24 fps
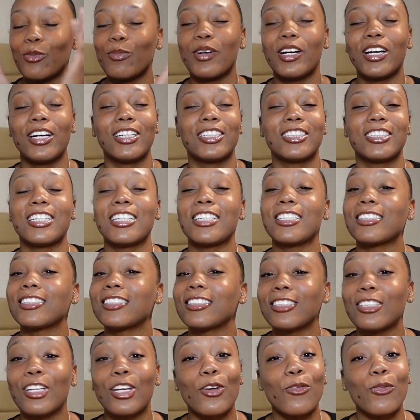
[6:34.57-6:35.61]
much.
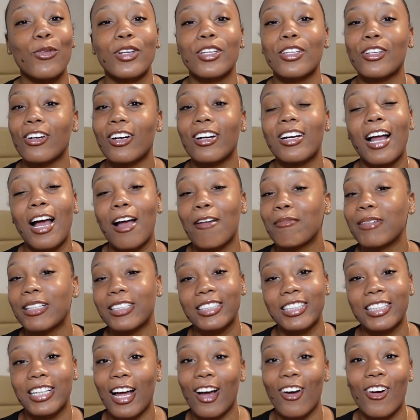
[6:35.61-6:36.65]
You're not
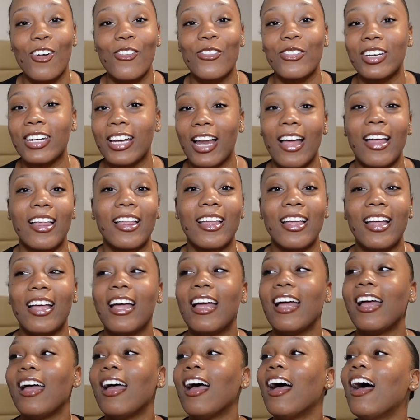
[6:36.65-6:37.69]
missing out on
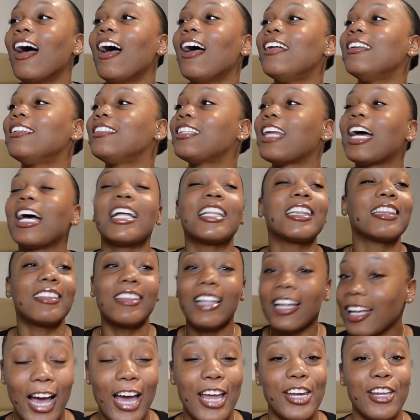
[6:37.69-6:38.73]

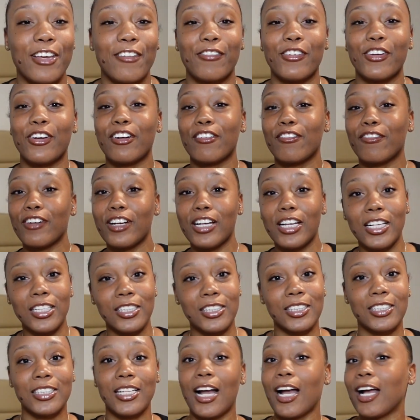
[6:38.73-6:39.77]
nothing. And if your friends
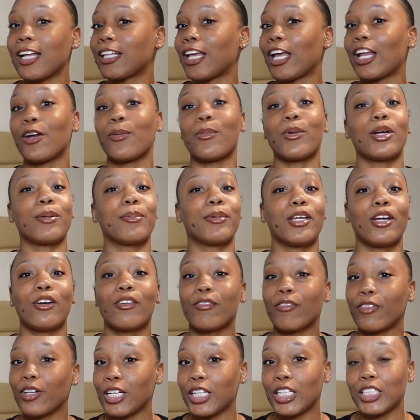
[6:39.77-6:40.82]
decide they don't want to be your
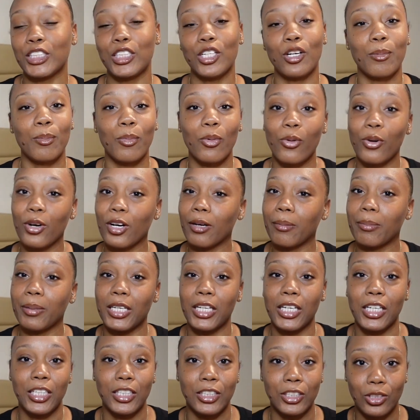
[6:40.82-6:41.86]
friends no more
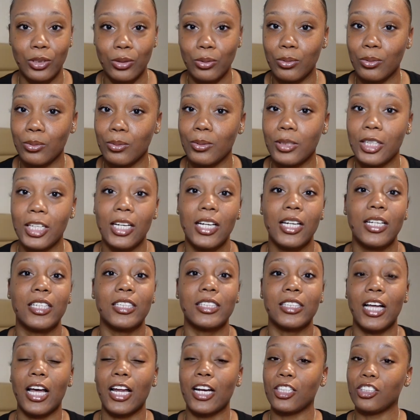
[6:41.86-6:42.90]
because you
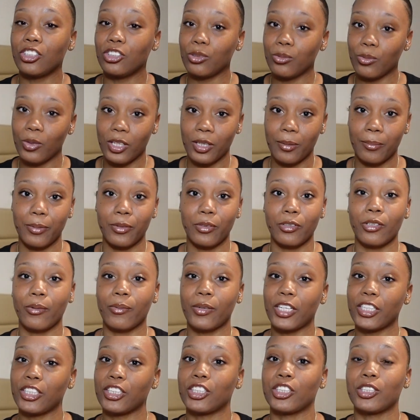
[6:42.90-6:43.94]
decided you want to build your
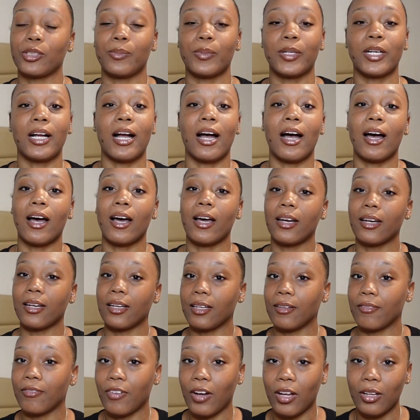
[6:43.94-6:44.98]
relationship with God
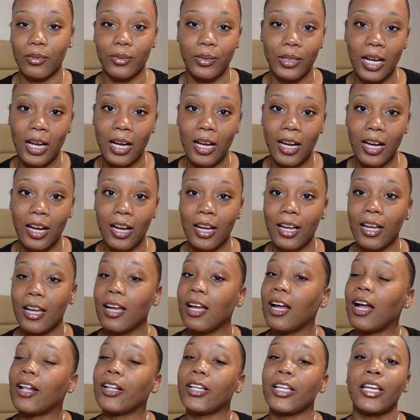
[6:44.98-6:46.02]
and follow God,
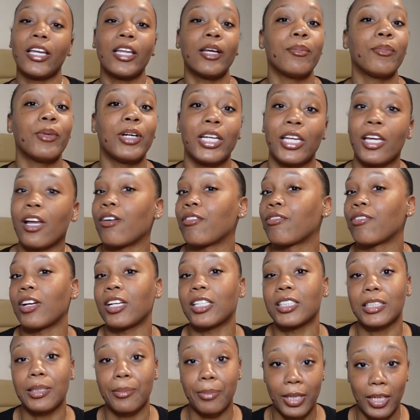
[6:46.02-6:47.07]
then them wasn't your
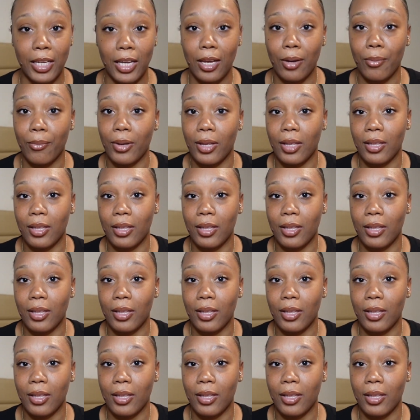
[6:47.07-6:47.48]
friends to begin with.